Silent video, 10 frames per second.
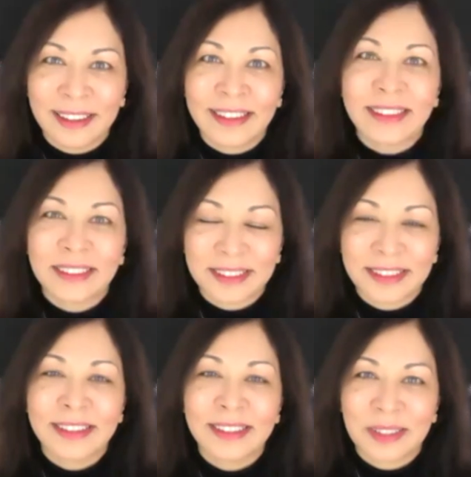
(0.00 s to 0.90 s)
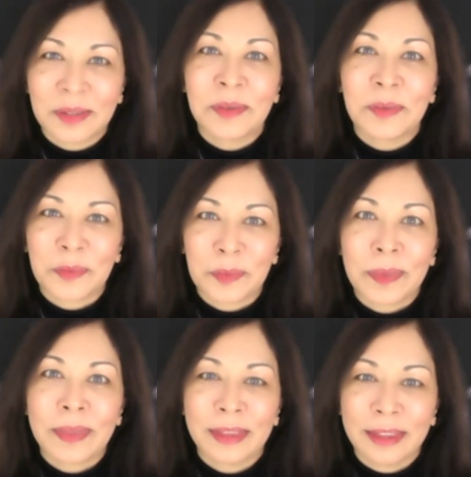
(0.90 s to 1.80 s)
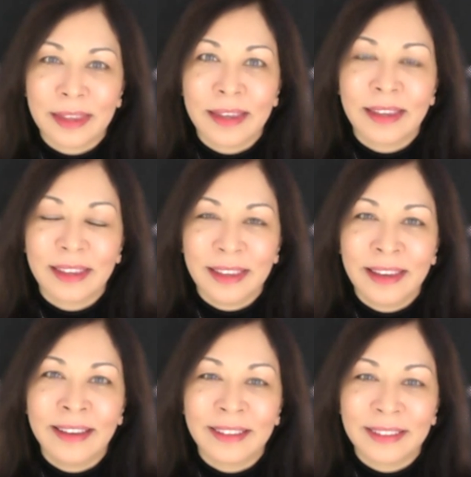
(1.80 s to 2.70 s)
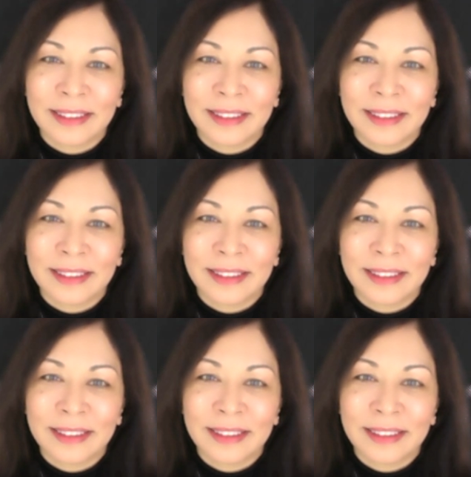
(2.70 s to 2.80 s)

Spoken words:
teacher, trainer, coach, all those kind of things. And it's like, wow,